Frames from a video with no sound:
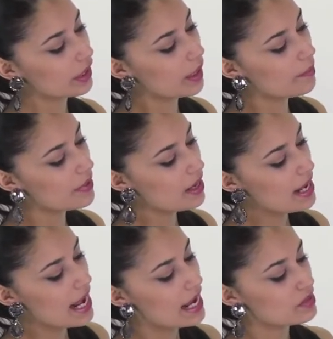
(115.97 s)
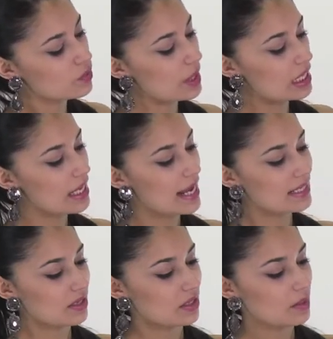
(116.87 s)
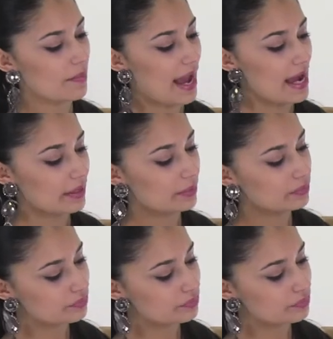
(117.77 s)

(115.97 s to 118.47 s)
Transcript: cup as well as on the back.